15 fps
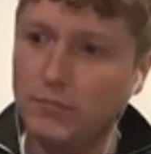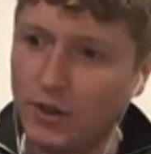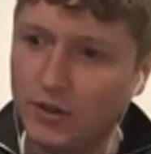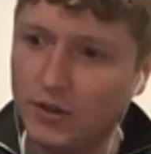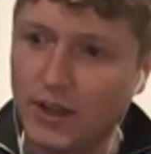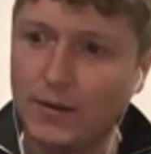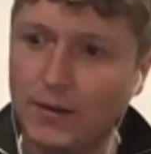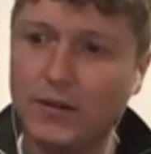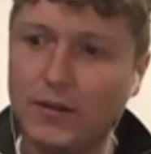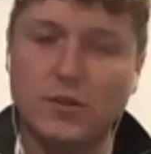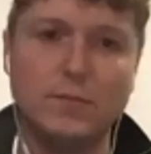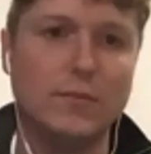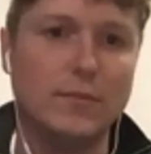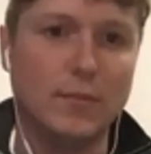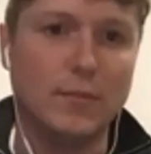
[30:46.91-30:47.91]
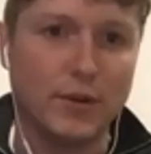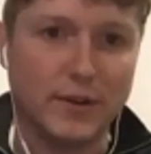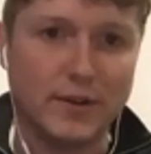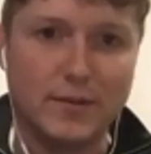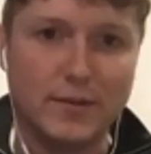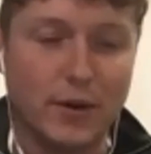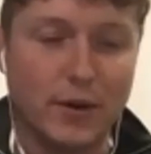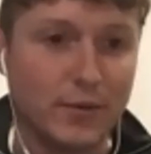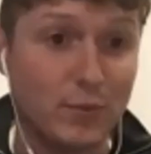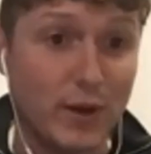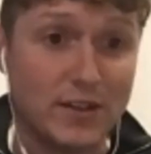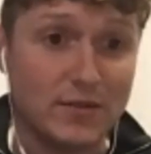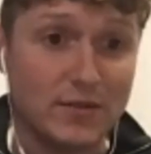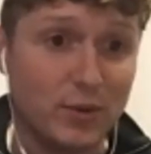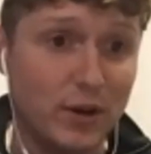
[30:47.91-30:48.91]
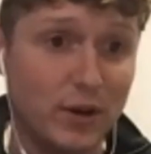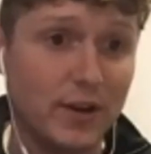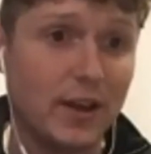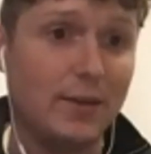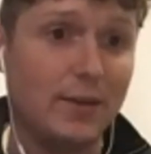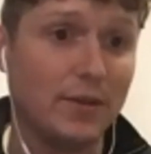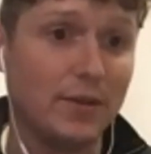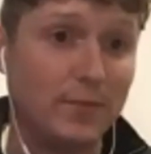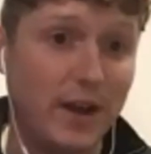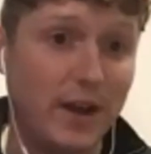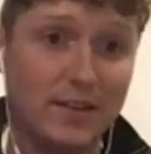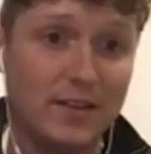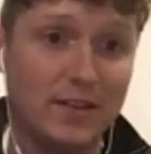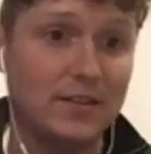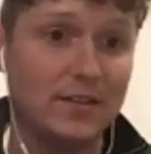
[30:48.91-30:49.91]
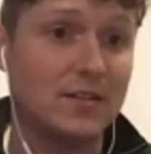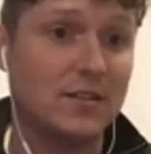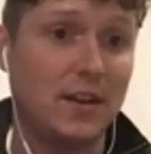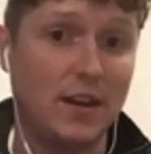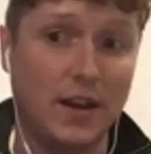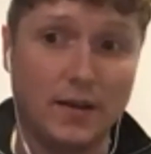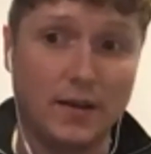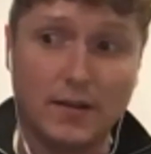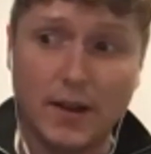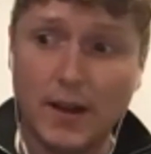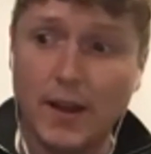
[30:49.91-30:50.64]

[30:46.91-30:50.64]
using modern ways of working, modern methods, you know,